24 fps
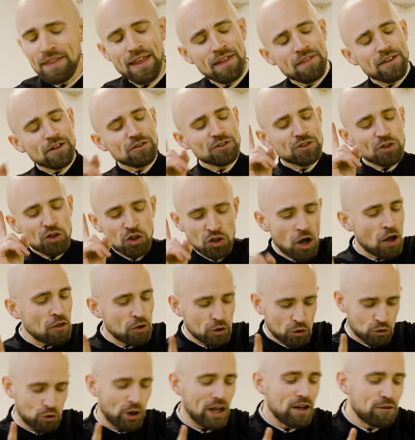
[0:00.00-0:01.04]
then there's another
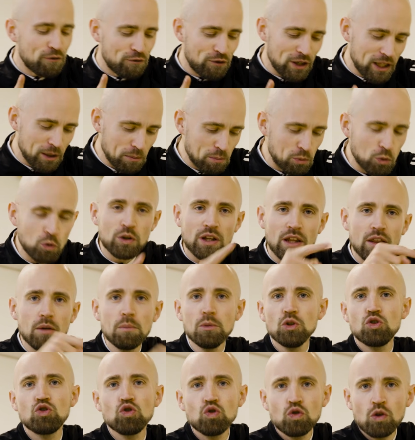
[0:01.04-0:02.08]
great fitting boot in the
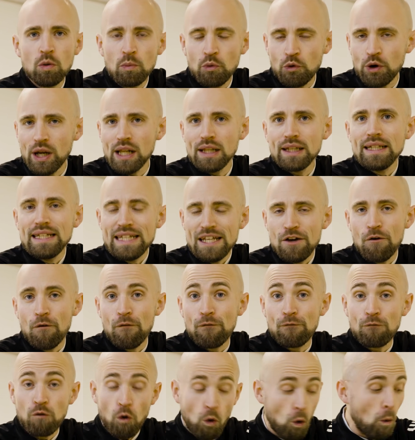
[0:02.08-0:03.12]
Mizuno Morelia Neo
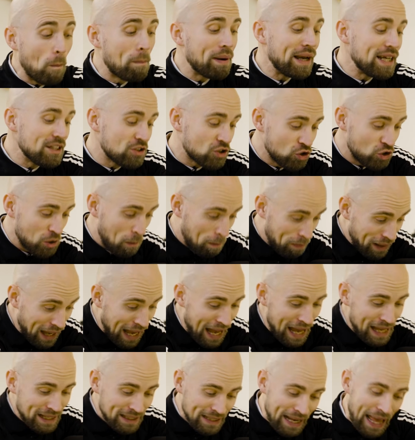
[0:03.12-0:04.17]
4 Beta
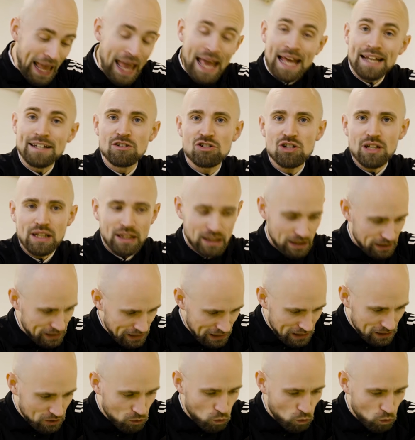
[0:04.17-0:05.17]
Japan and Elite,